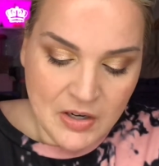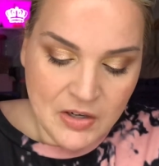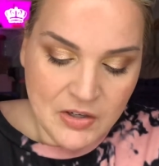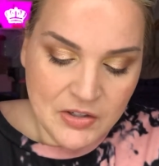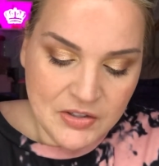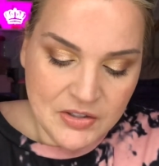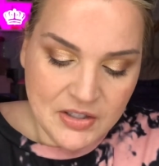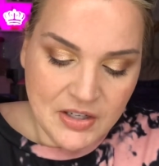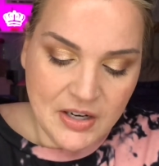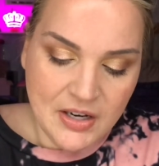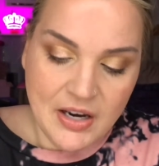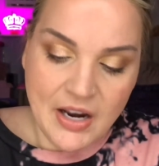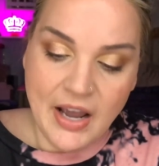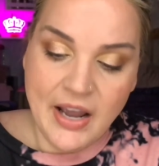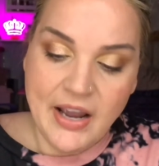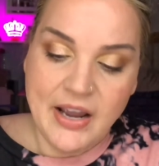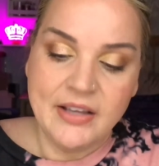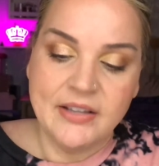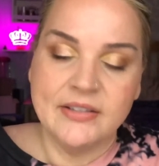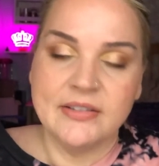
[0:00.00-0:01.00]
Just a
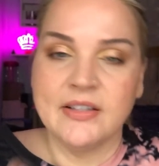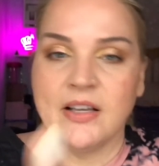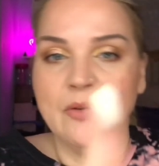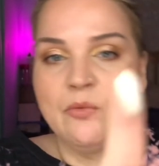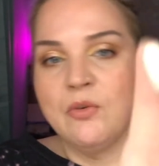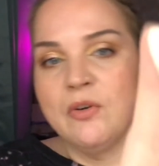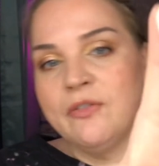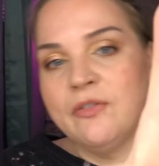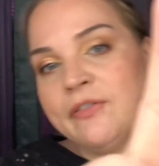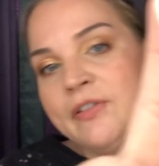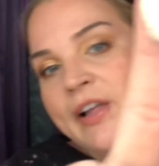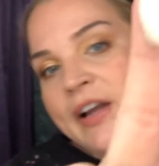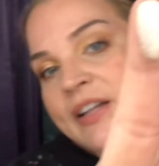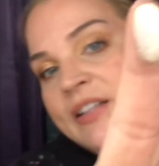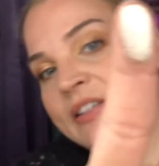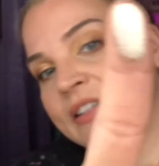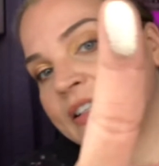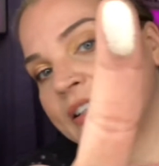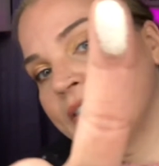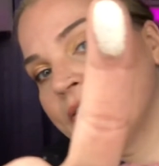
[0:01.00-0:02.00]
nice
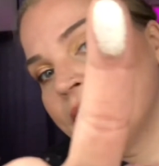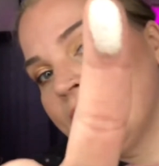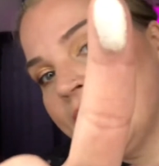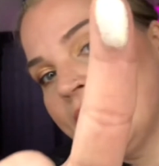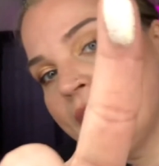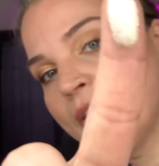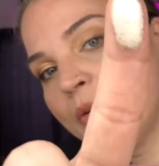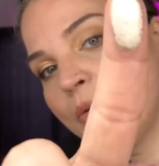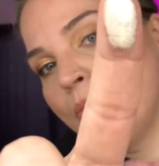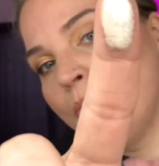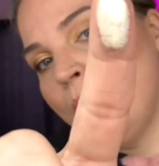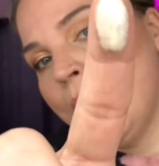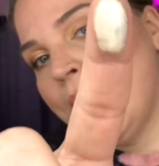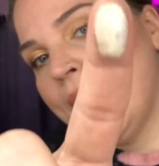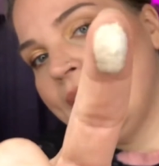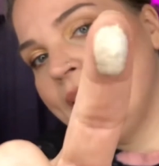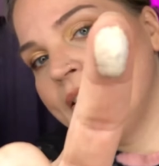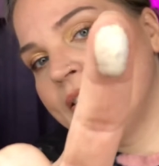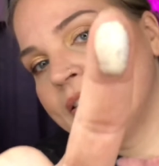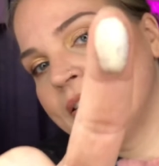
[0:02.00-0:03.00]
reflective like
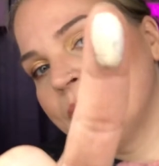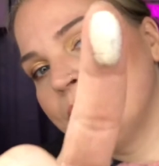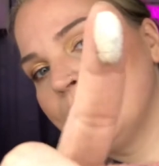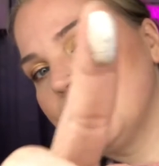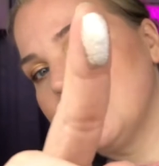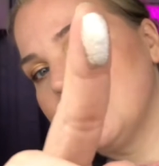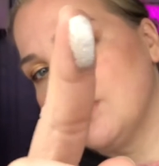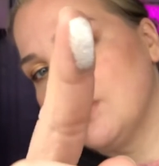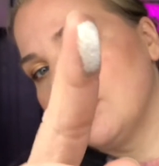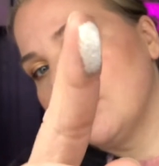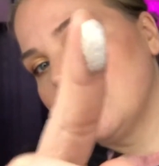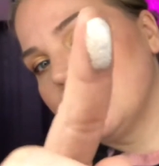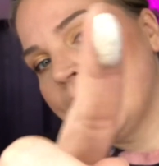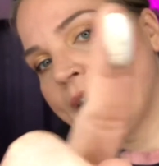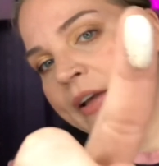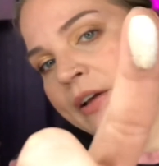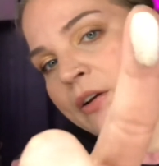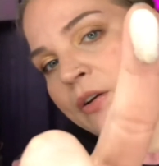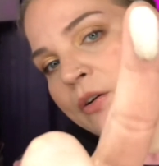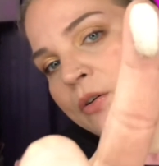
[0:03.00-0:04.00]
white with a
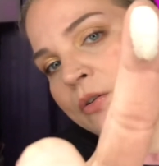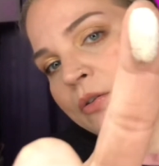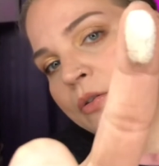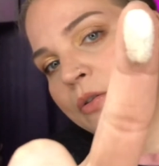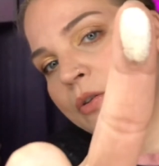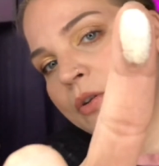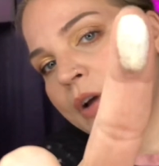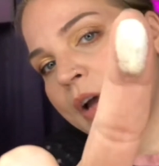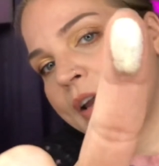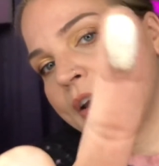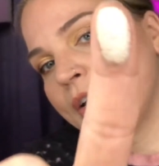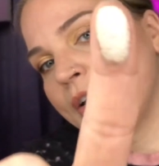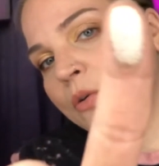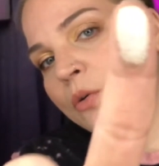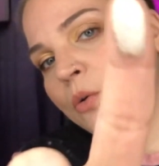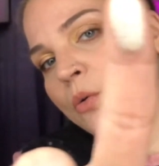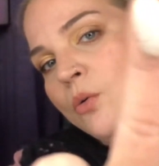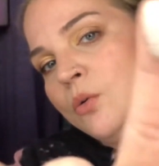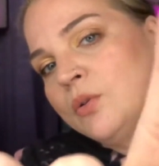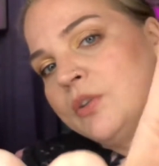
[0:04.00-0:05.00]
like kind of
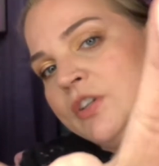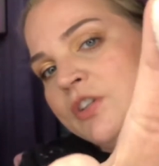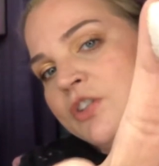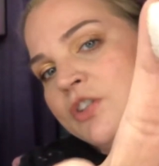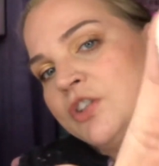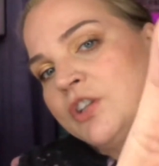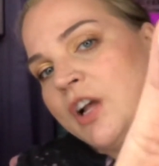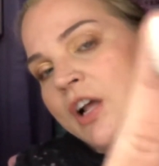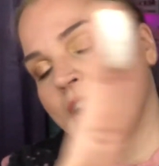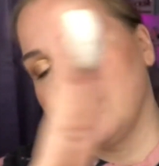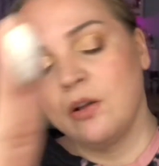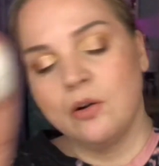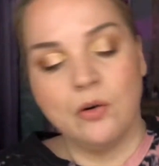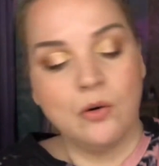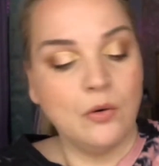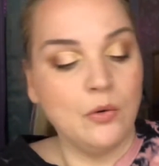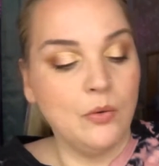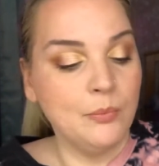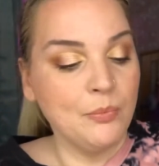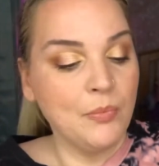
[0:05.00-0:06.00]
goldish
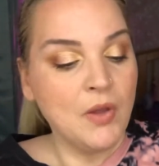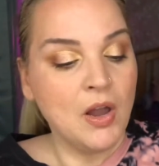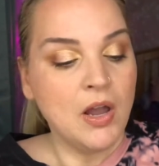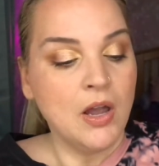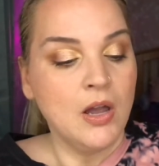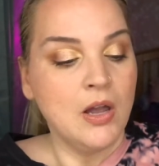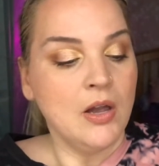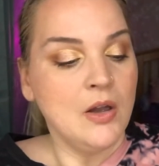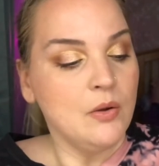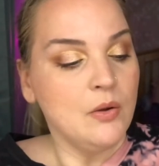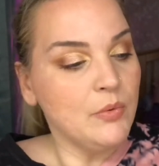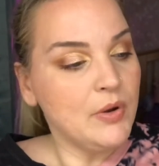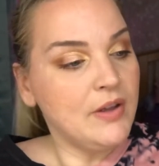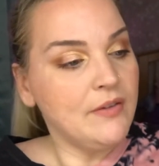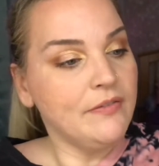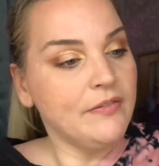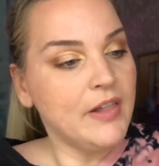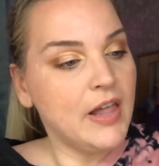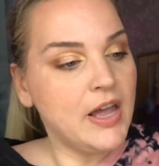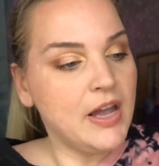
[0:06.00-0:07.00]
yellow
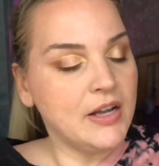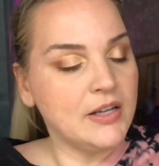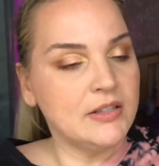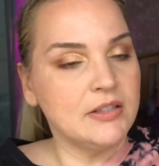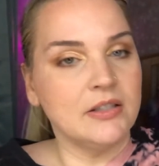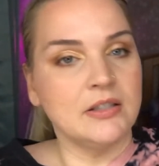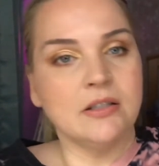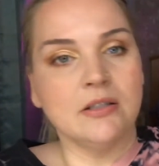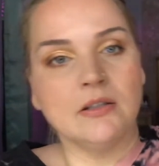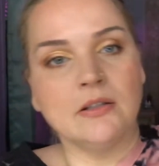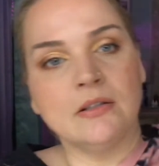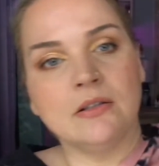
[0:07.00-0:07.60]
reflect.